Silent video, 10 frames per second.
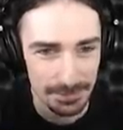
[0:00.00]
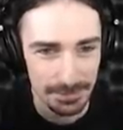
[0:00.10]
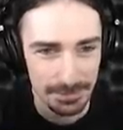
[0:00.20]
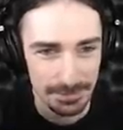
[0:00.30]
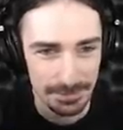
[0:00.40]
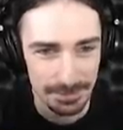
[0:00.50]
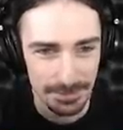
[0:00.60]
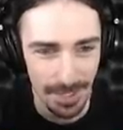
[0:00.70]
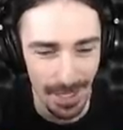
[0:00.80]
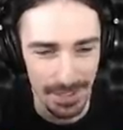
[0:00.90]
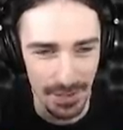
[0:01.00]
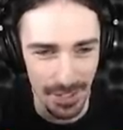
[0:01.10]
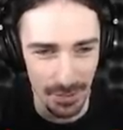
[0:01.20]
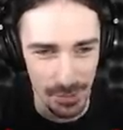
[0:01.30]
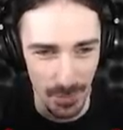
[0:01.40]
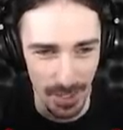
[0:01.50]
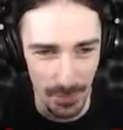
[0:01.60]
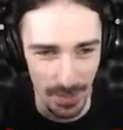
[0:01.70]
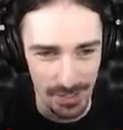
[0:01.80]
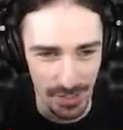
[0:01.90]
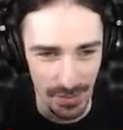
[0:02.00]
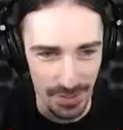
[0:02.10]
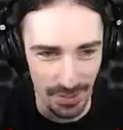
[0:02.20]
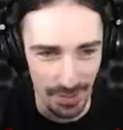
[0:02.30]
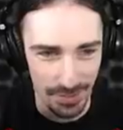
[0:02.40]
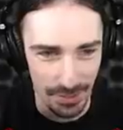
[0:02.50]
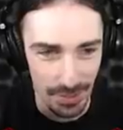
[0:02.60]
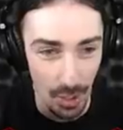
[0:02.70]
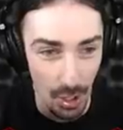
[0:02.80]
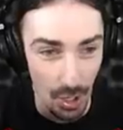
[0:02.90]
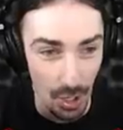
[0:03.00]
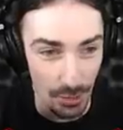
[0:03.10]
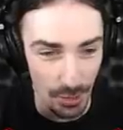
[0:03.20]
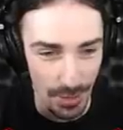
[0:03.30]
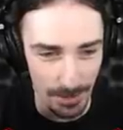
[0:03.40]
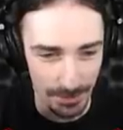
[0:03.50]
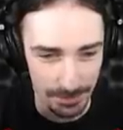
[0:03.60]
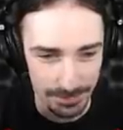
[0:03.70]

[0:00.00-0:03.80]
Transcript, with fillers: didn't. That's crazy. Yeah, I just think it was weird when I saw the yaw on your tail. Oh, don't hit me.